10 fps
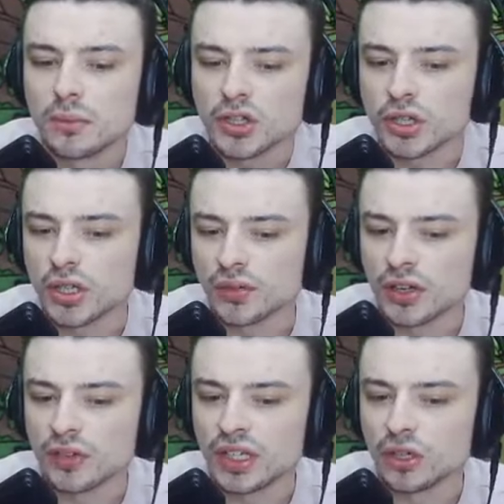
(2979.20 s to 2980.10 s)
Make sure you have enough
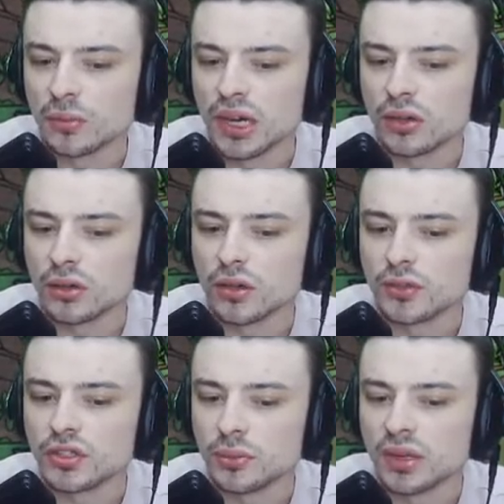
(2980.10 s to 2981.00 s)
eagle mount of uh,
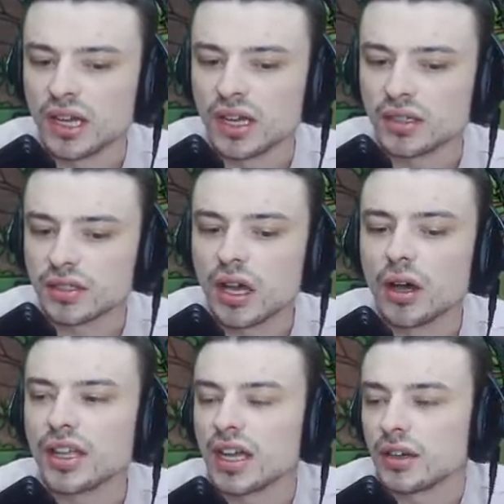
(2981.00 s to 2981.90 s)
sleeping bags. Oh,
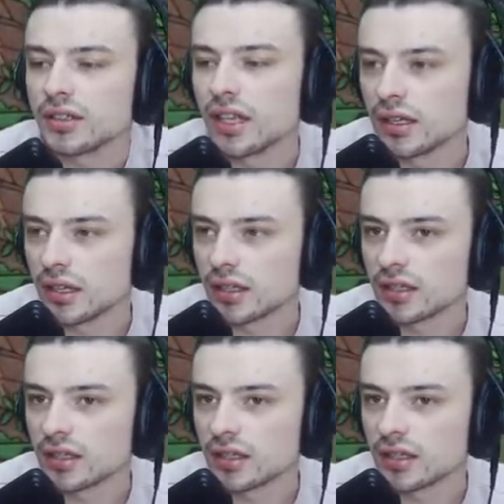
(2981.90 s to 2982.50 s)
yeah, yeah, yeah, yeah.